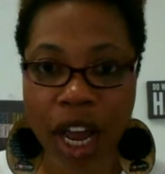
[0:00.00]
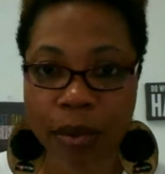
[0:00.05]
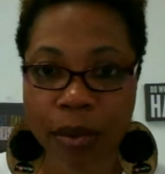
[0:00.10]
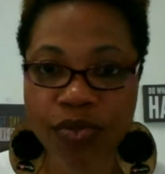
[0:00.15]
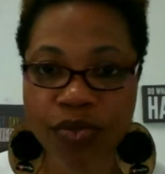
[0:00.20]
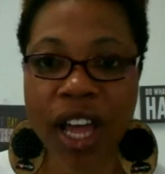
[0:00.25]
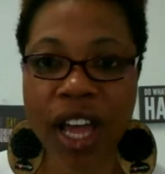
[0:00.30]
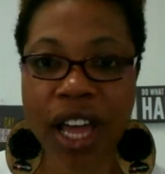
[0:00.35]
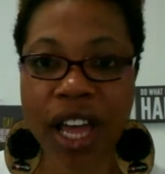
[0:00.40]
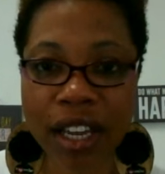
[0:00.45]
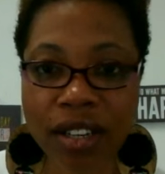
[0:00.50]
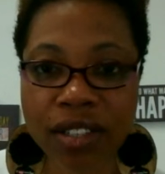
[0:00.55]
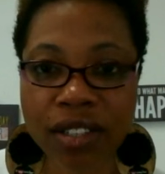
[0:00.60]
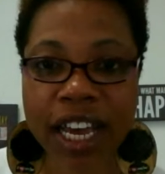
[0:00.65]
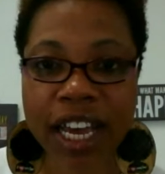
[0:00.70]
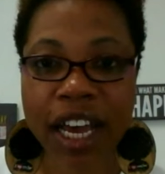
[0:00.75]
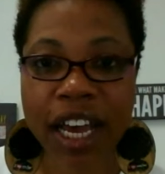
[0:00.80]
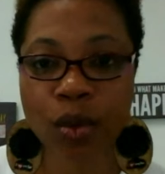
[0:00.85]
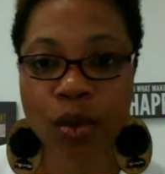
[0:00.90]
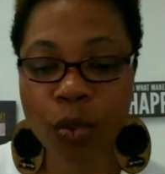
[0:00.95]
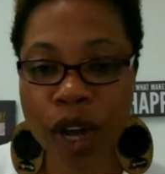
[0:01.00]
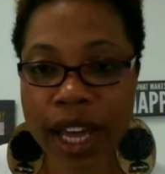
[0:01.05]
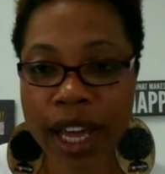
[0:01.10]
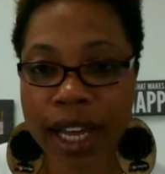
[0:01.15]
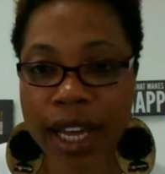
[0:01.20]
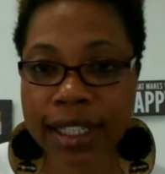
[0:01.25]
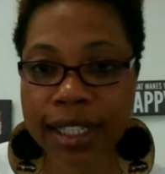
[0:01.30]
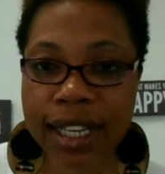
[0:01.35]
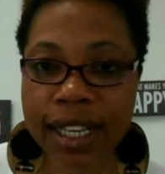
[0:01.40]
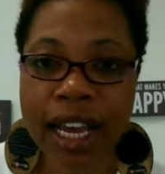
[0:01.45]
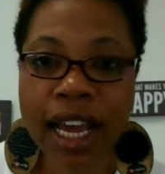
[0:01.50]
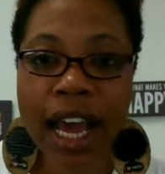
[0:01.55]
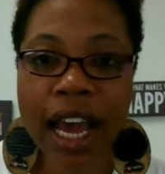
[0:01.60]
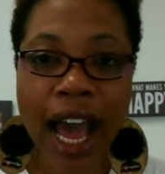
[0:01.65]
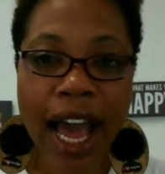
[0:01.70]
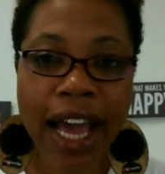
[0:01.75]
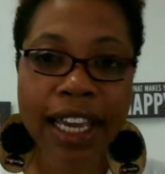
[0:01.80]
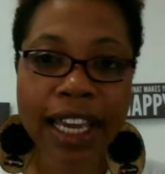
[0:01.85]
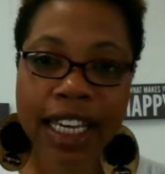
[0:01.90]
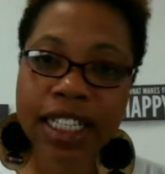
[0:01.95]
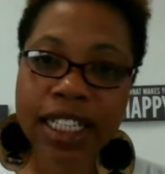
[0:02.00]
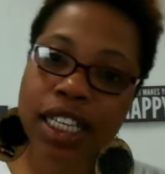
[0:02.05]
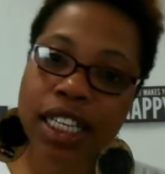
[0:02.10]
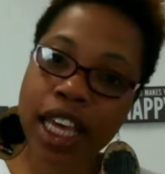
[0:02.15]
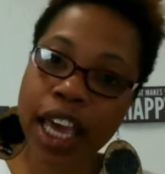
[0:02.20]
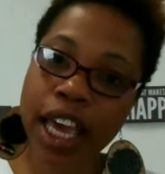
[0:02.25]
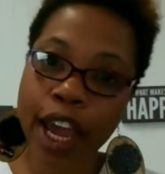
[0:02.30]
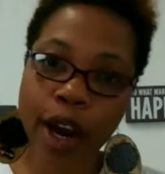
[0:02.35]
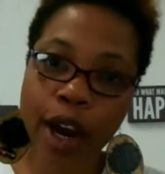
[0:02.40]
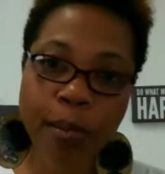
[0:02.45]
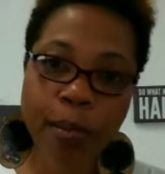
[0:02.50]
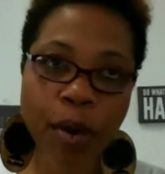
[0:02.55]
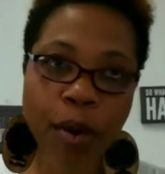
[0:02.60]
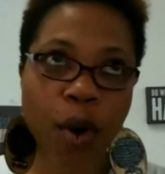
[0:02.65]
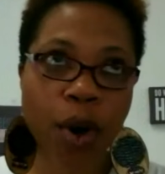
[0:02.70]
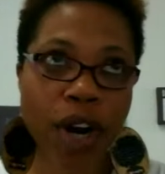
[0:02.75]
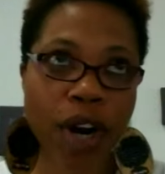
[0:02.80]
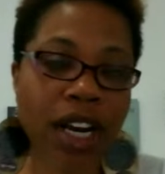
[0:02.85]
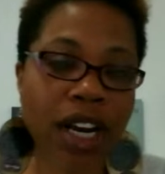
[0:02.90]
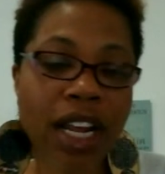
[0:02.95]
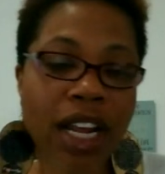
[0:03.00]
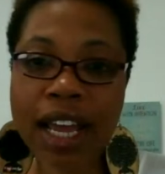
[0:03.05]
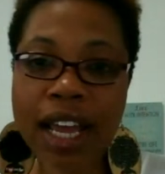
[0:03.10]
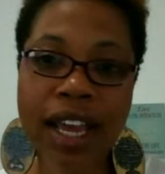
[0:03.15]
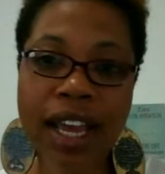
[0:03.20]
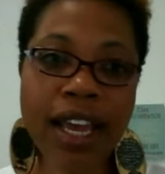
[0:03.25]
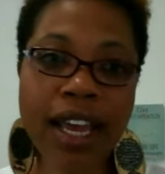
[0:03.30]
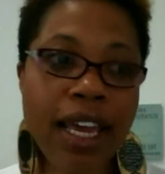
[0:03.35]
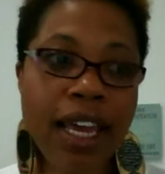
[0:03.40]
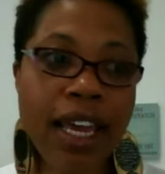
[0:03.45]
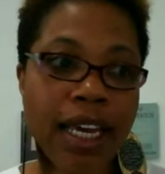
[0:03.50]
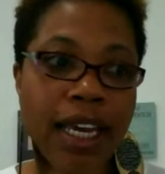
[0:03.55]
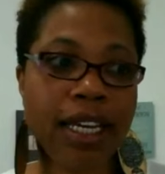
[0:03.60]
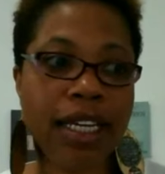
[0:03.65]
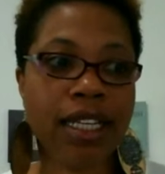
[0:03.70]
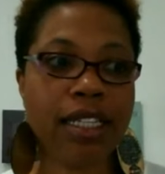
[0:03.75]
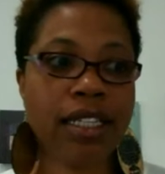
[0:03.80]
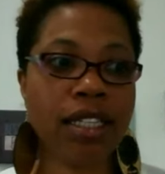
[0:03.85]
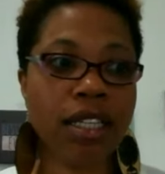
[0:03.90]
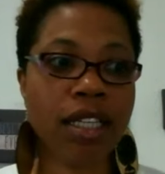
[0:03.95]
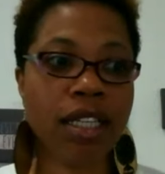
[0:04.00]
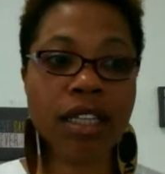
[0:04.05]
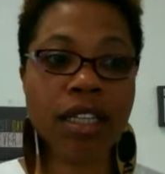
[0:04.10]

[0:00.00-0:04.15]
I was flying on Southwest. I get to the airport, and